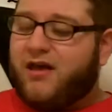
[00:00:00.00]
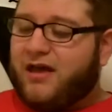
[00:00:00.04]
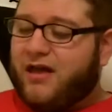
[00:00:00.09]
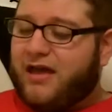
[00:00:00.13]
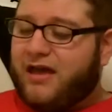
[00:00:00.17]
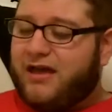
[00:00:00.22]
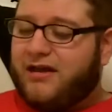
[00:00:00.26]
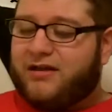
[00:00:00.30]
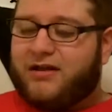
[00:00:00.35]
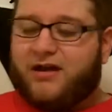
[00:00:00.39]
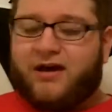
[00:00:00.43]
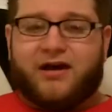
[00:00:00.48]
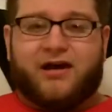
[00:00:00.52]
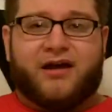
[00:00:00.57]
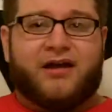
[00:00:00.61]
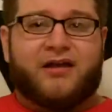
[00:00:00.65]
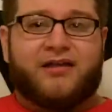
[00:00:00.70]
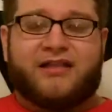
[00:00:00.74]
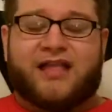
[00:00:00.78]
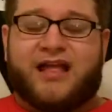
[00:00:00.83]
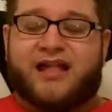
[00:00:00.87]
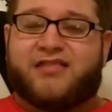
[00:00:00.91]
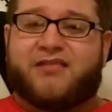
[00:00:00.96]
And
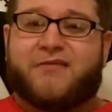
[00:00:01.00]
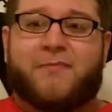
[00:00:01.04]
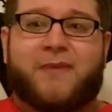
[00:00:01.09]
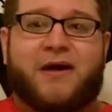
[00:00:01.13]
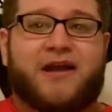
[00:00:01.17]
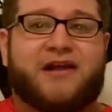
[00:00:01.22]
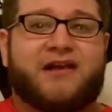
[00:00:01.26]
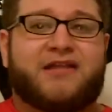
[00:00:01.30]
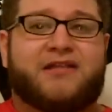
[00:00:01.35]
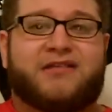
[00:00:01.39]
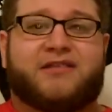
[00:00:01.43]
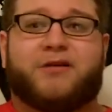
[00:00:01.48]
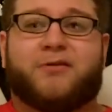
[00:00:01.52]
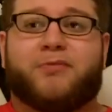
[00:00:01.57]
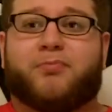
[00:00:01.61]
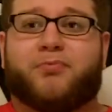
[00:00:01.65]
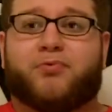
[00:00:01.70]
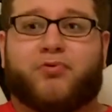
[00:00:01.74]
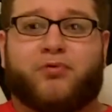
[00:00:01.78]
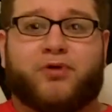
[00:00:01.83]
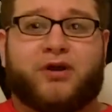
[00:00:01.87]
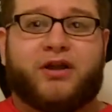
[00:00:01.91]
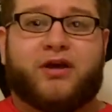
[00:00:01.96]
that's about it. They're
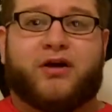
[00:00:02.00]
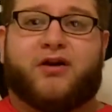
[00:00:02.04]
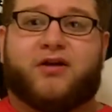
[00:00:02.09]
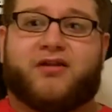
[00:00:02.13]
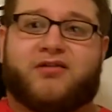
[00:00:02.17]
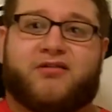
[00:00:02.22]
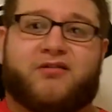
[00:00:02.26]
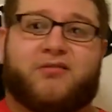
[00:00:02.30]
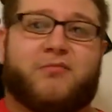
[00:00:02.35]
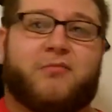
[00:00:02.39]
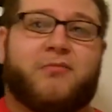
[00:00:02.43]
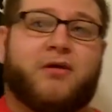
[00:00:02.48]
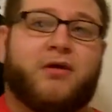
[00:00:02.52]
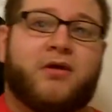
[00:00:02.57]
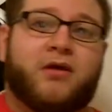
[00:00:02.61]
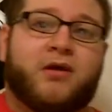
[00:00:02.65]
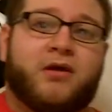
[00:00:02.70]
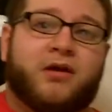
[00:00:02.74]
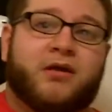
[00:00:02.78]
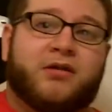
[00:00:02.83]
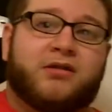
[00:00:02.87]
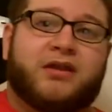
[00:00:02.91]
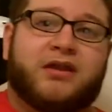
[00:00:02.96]
pretty awesome.
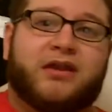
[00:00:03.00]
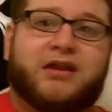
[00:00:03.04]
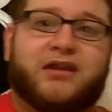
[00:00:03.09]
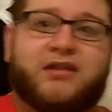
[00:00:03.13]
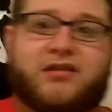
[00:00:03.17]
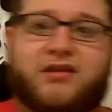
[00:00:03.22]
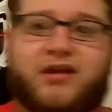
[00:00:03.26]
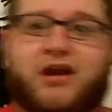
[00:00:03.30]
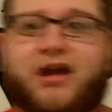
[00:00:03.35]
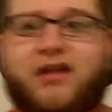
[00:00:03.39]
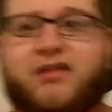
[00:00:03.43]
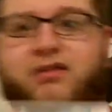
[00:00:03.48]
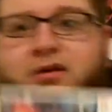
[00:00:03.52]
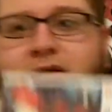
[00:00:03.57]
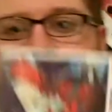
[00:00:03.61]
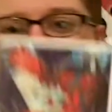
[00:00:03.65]
Take it easy, guys.